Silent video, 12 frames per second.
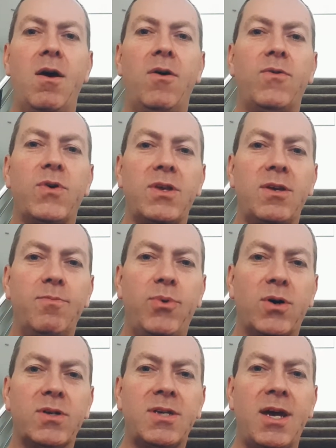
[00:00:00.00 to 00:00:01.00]
For the
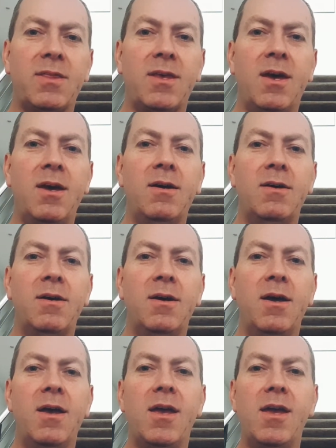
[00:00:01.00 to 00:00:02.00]
importers out there,
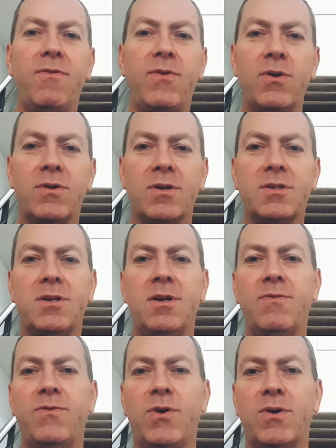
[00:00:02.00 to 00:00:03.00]
if you're not seeing
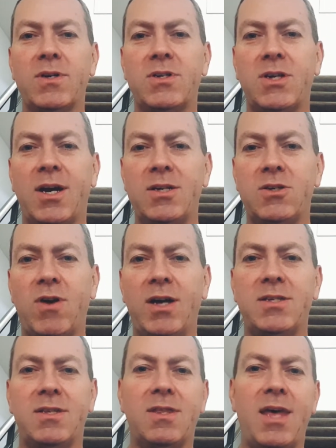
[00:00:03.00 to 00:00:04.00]
forward exchange
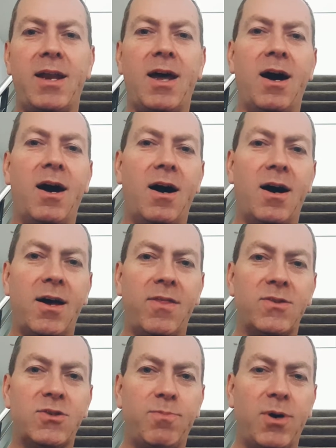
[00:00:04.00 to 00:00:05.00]
rates that are higher than
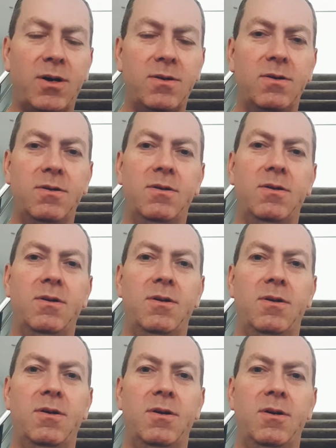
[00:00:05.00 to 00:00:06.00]
spot,
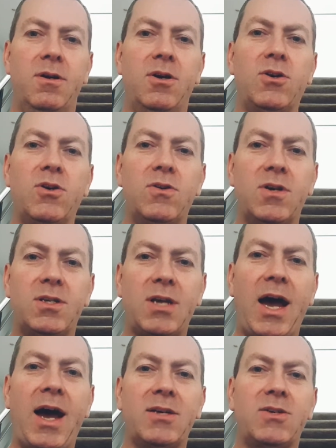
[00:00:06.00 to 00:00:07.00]
you need to
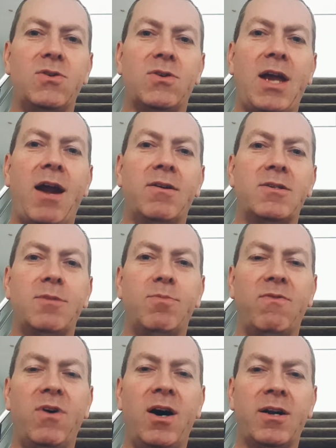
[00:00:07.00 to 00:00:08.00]
ask your currency
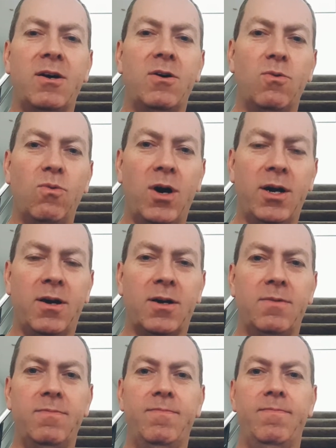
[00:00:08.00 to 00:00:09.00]
provider why not.